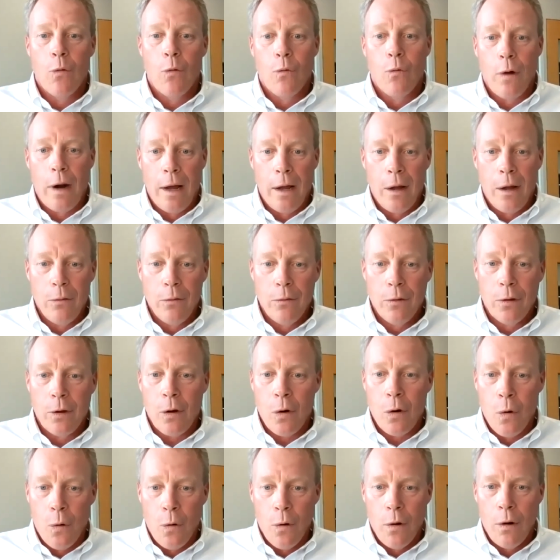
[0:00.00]
around the
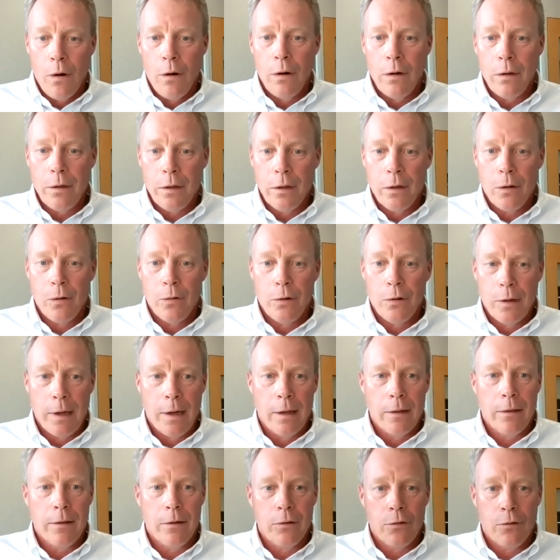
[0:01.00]
core, you
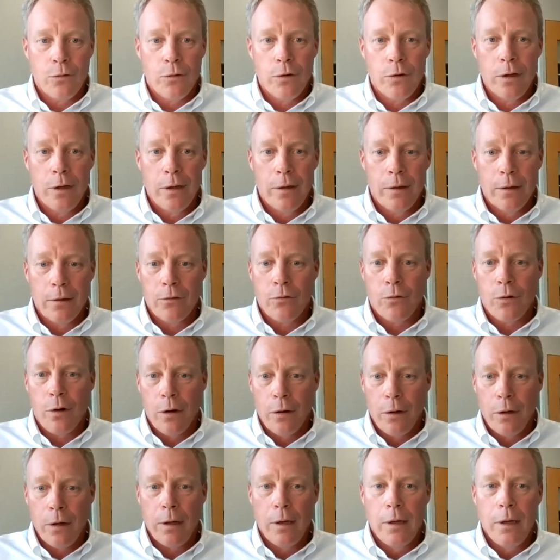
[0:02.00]
got the tree, the
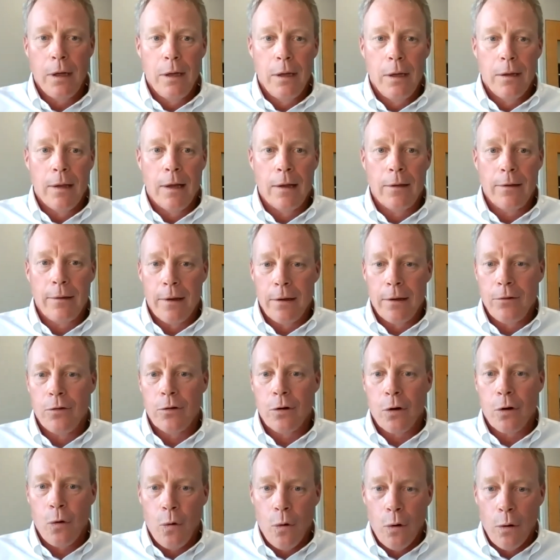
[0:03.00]
trunk, that's
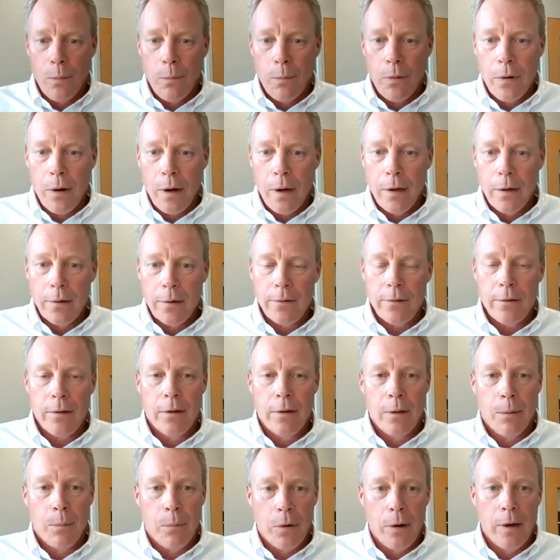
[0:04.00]
your core products,
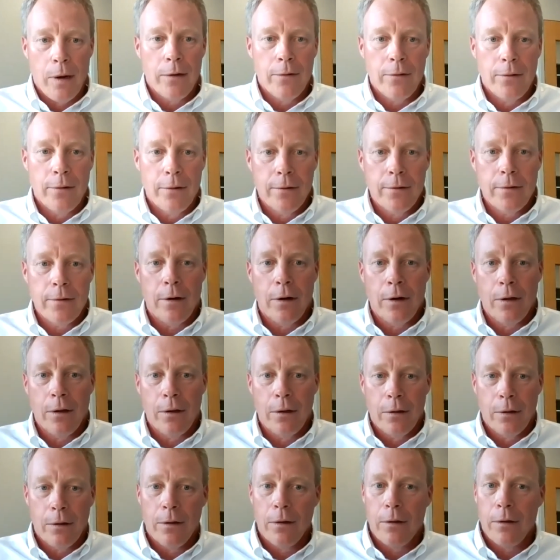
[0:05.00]
and the branches are
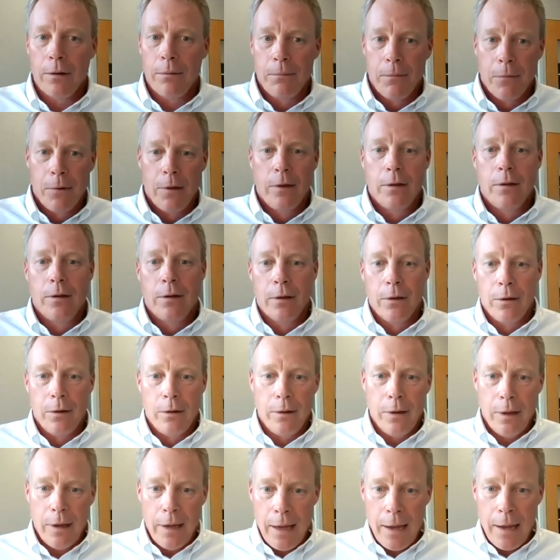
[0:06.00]
the
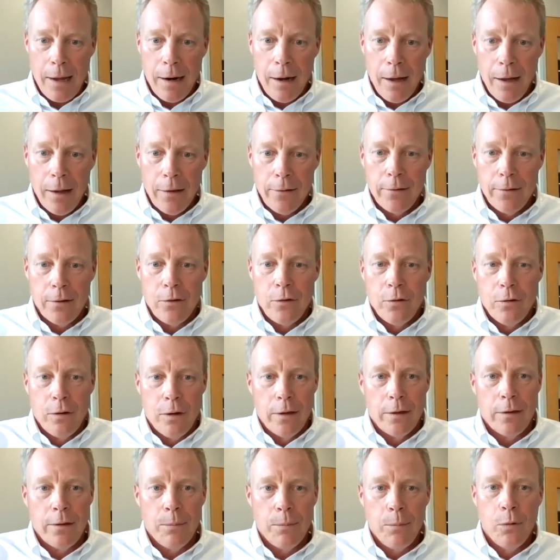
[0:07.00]
little add-ons that you
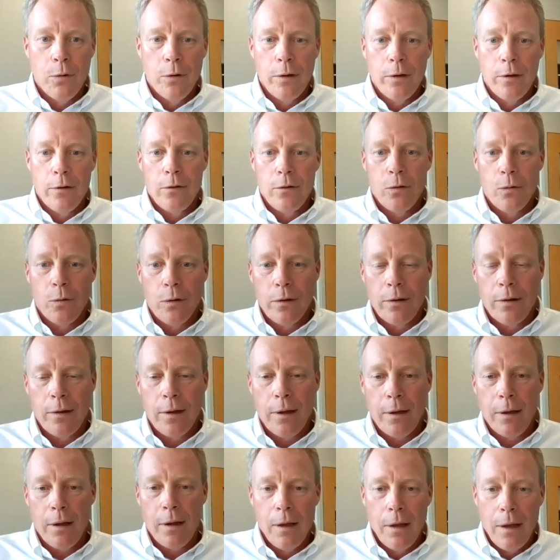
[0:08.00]
like to put into it
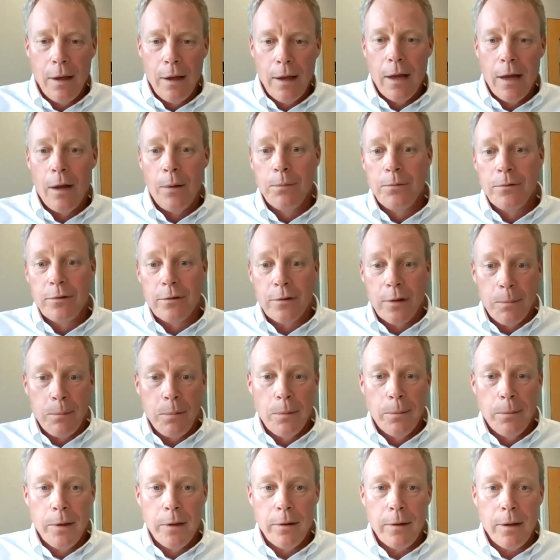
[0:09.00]
that help
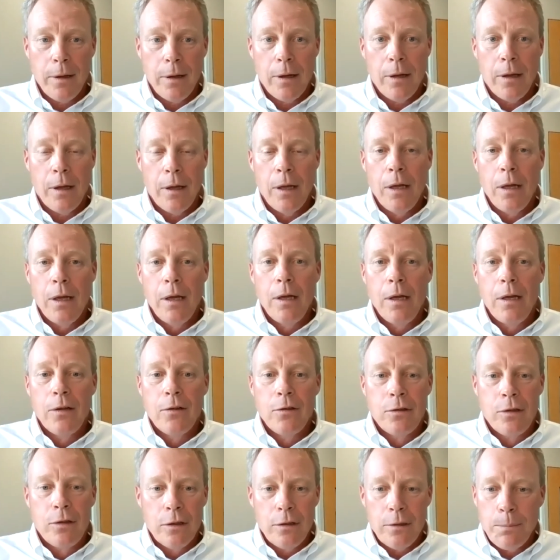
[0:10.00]
supplement that.
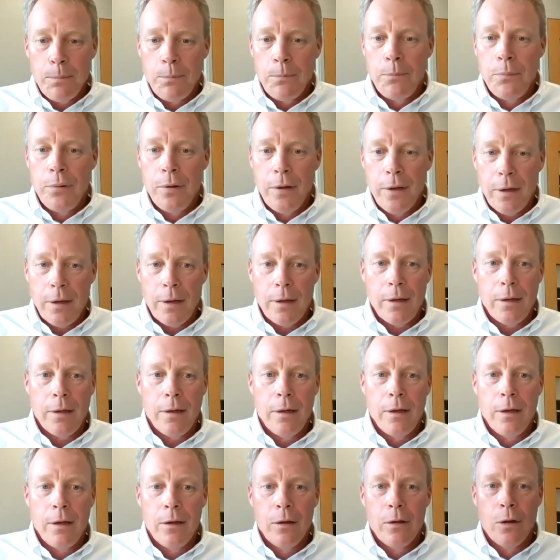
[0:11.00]
Just pick
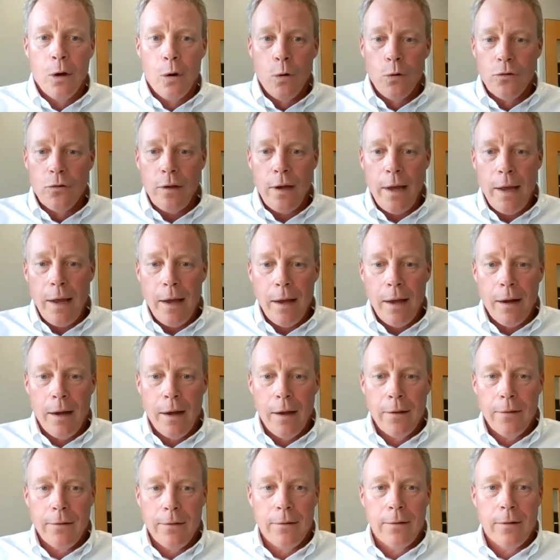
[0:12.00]
those
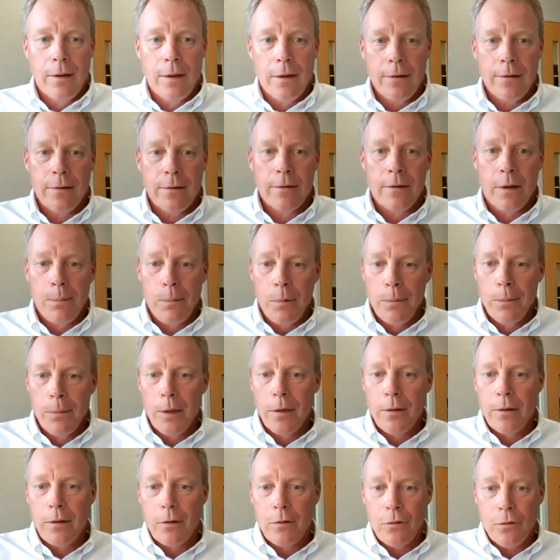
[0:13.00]
add-ons that
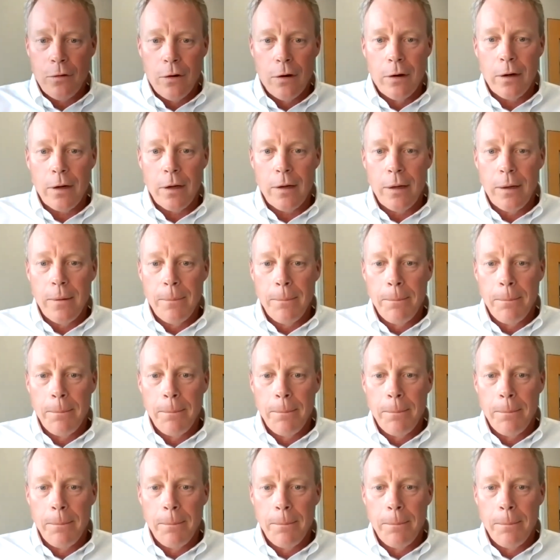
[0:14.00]
supplement the trunk.